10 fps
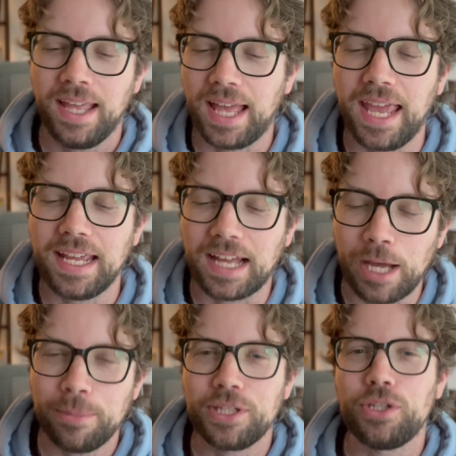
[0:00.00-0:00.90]
hey,
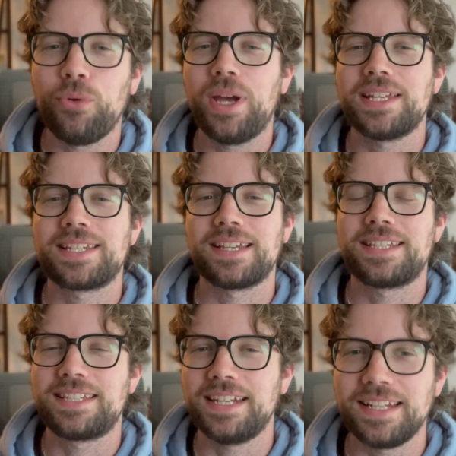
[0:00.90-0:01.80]
I'm a US
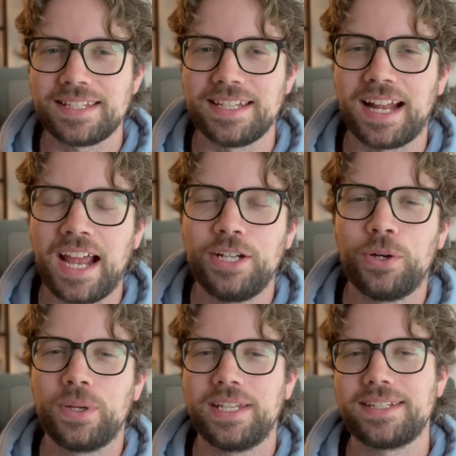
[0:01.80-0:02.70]
citizen. I
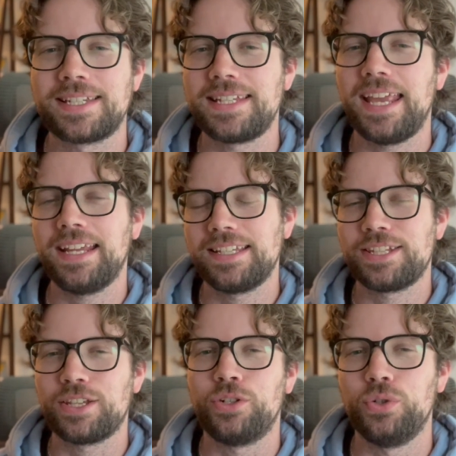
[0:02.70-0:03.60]
don't get to stake into
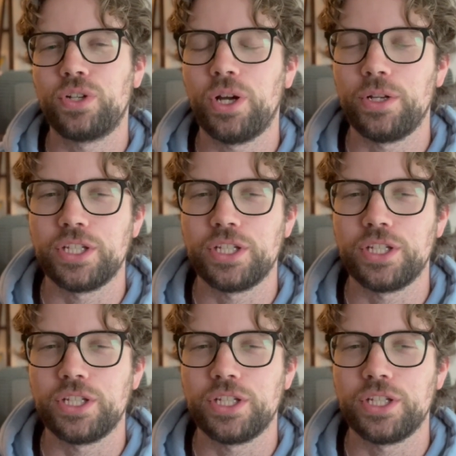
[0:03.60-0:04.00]
the cool COTI